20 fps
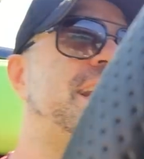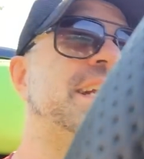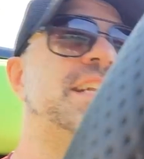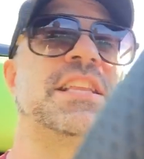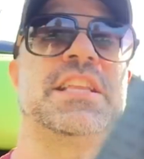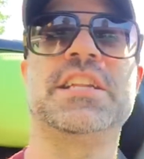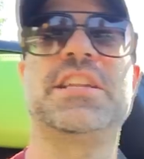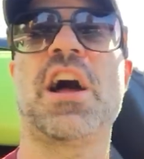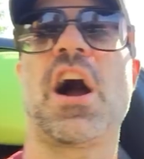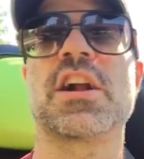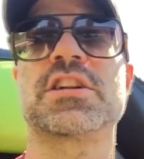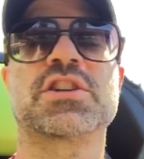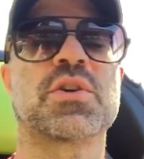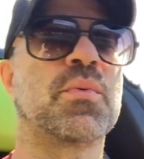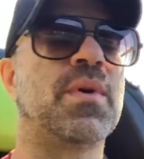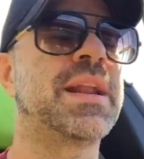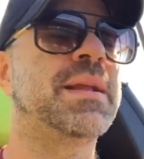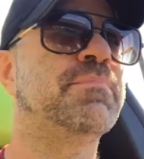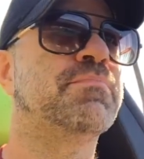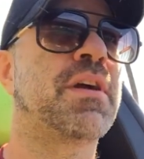kid to the doctor
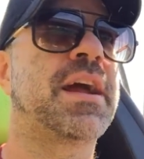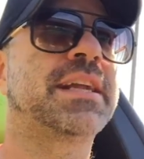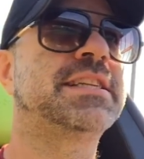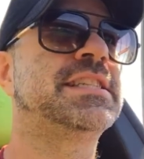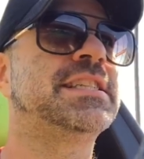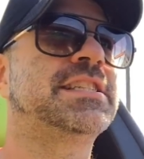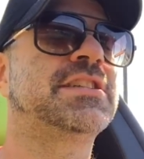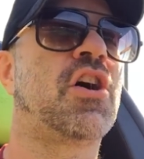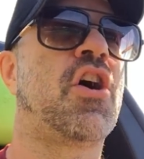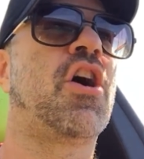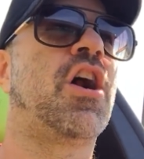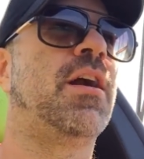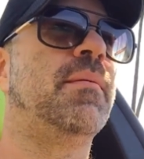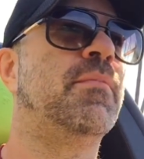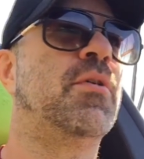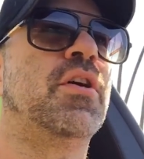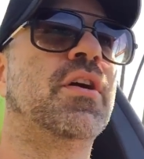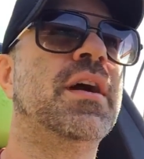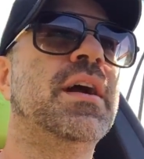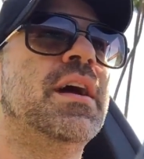when he breaks his
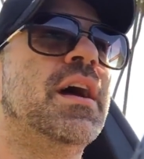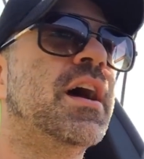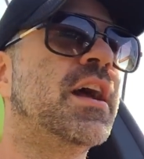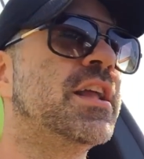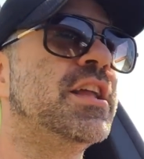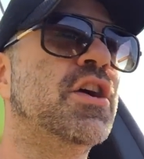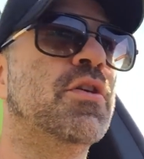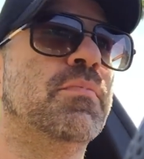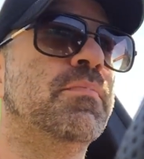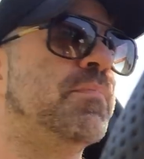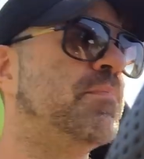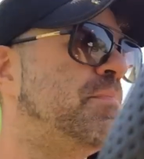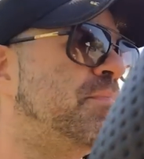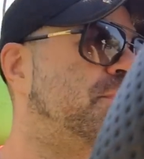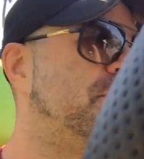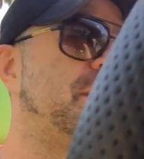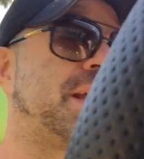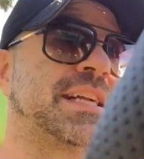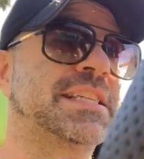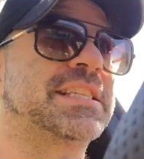arm, or
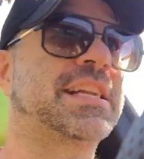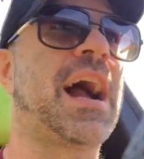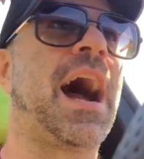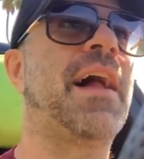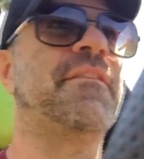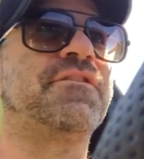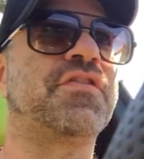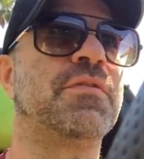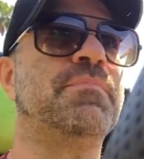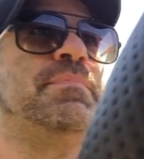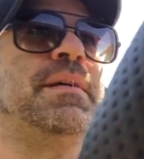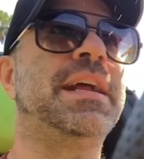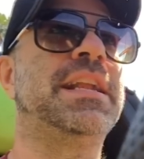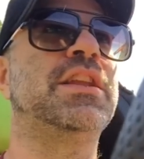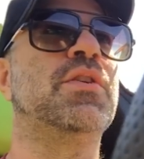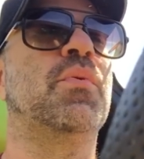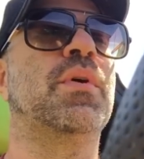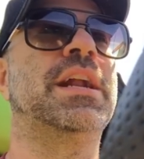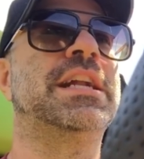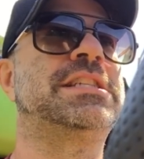because God forbid
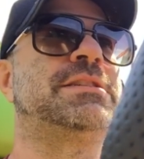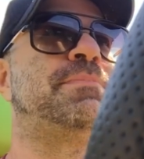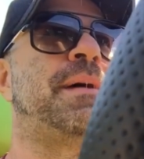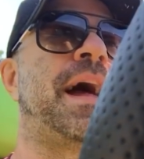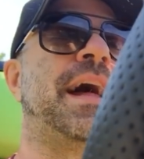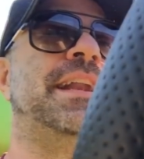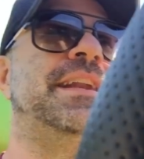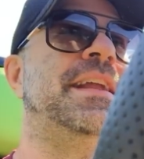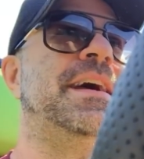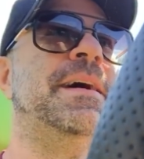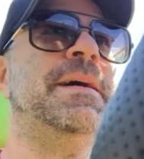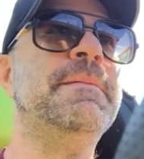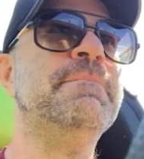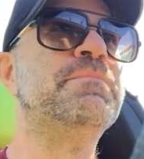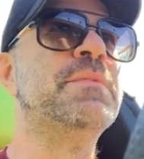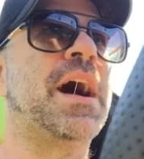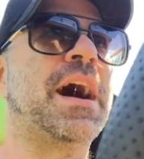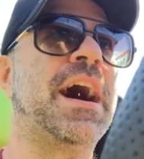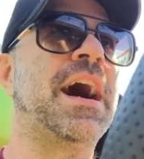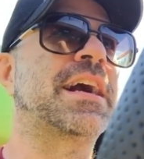you want to spend
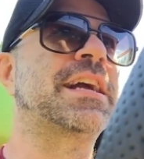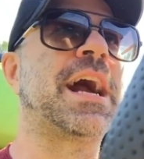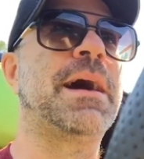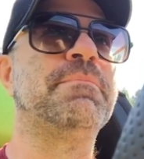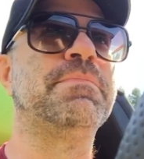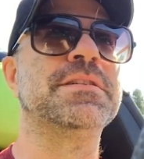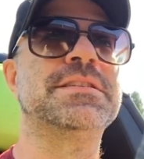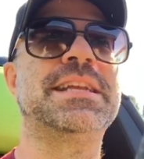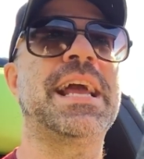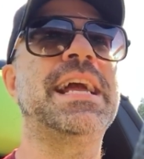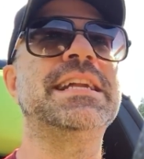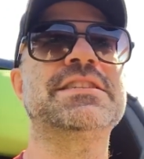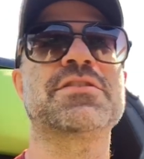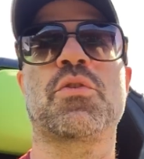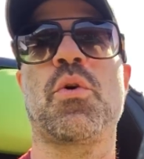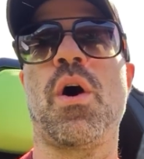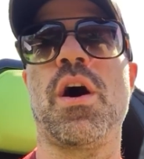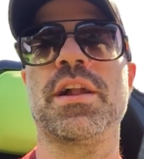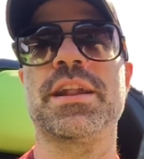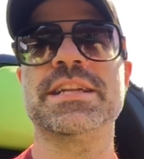a couple days of
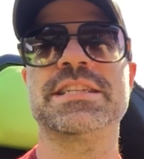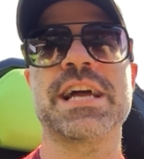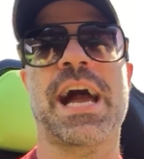quality